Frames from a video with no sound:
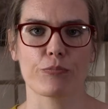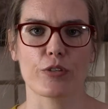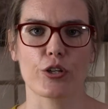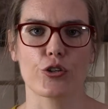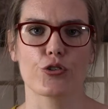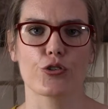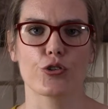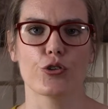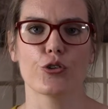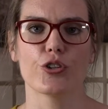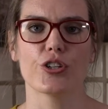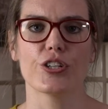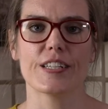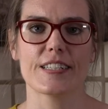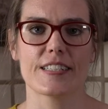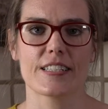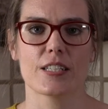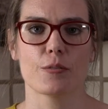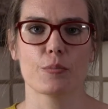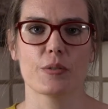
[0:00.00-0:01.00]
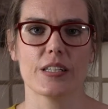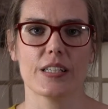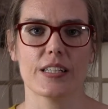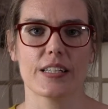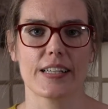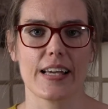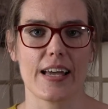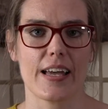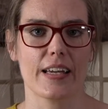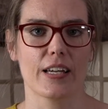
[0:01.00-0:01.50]
So you need to be
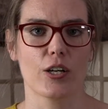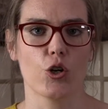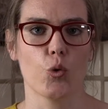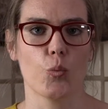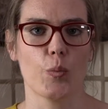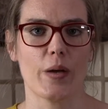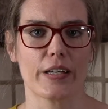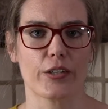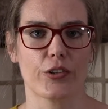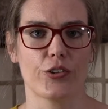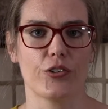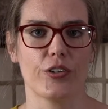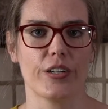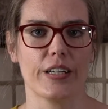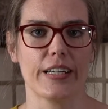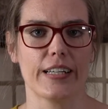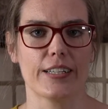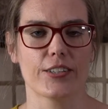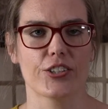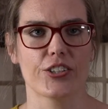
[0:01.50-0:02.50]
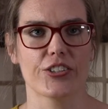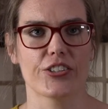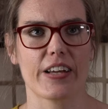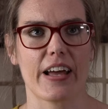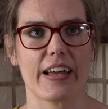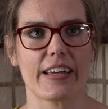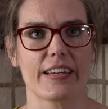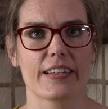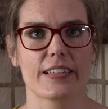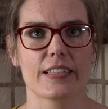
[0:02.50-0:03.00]
getting omega-3 into your
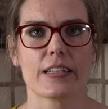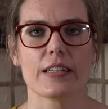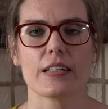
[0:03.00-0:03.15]
diet.